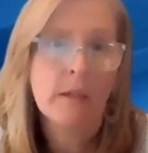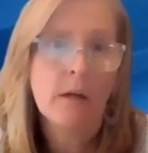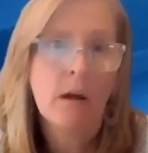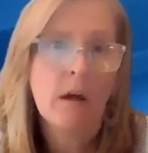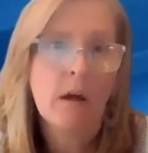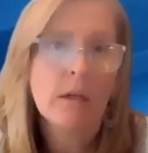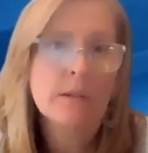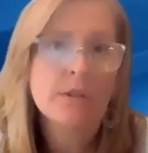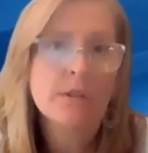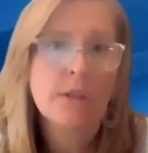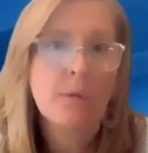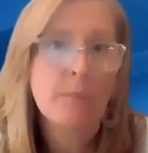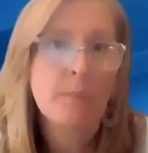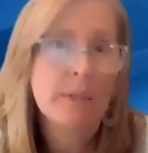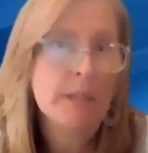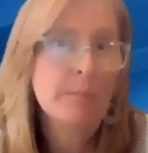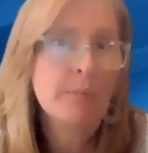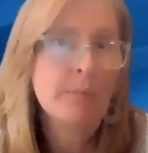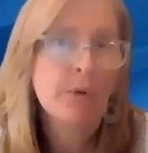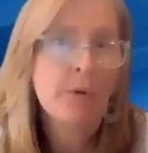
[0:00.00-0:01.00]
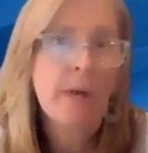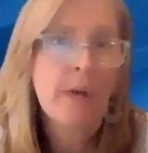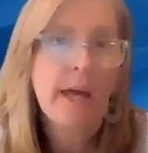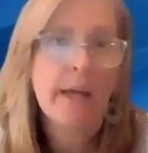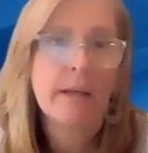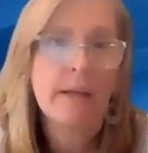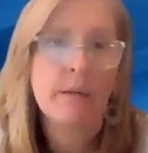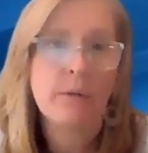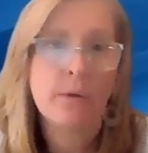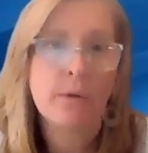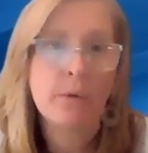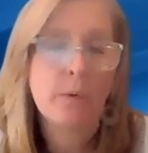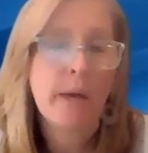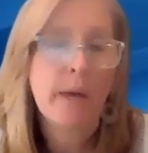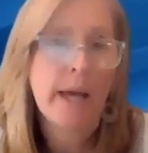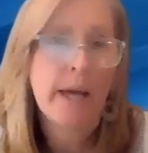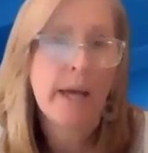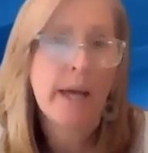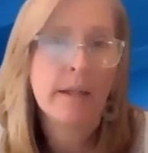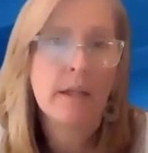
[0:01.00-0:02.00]
Also, people who
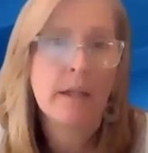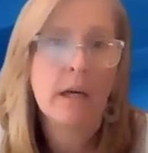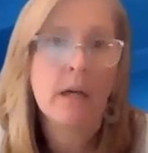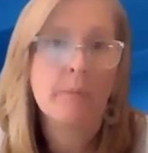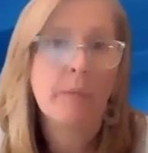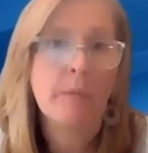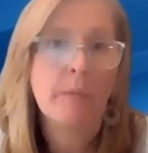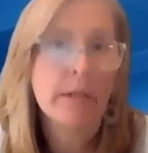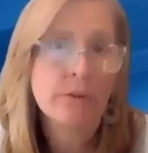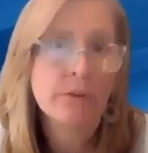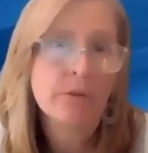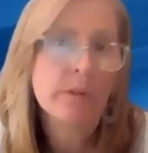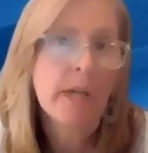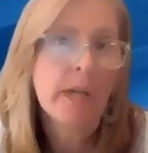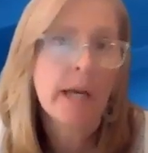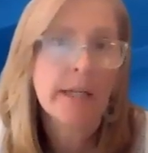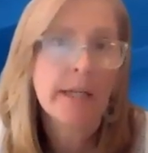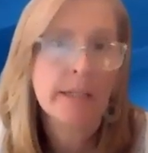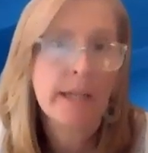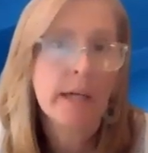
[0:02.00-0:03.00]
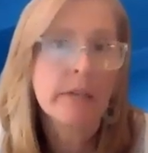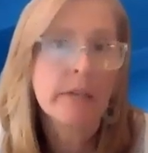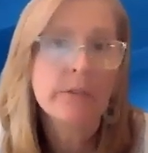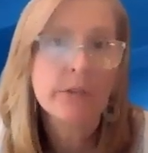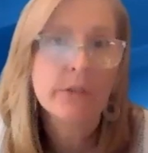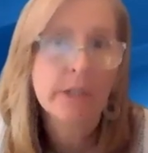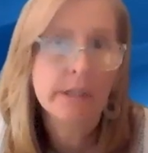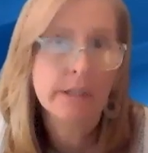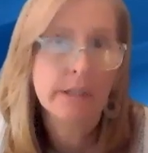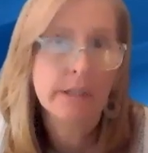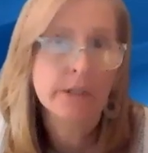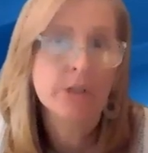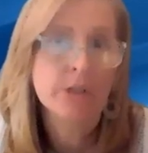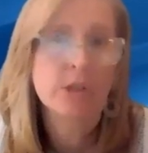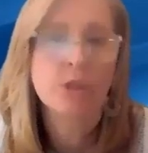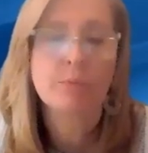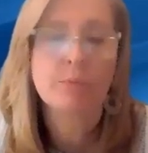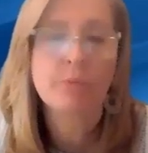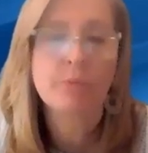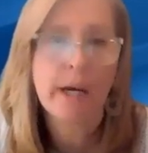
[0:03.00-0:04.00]
had underlying health
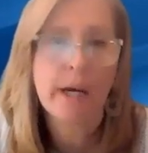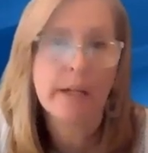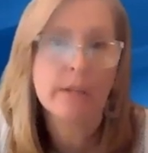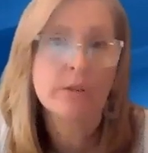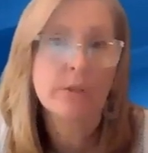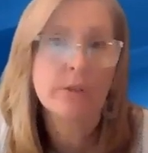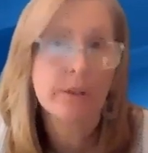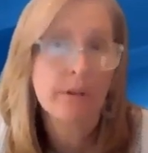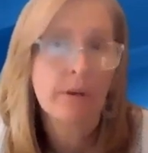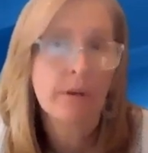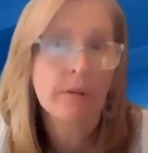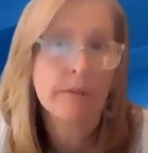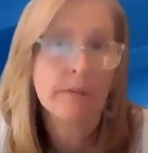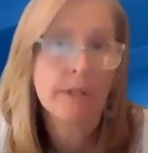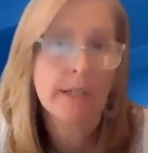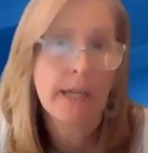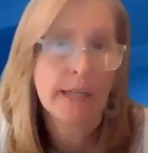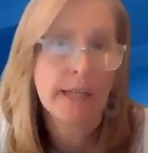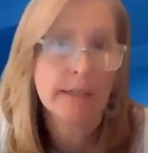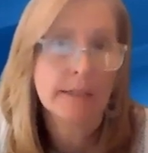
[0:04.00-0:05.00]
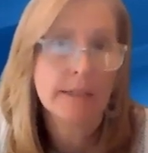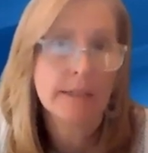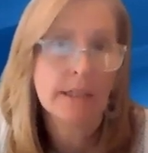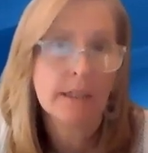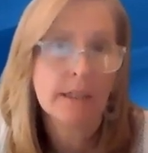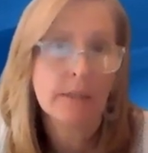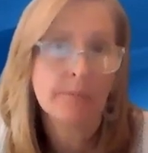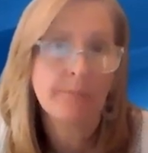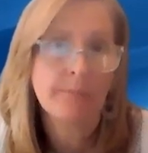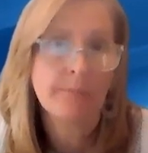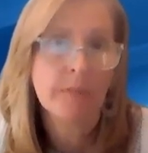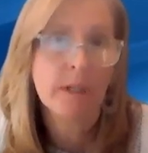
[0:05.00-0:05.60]
conditions prior to COVID-19.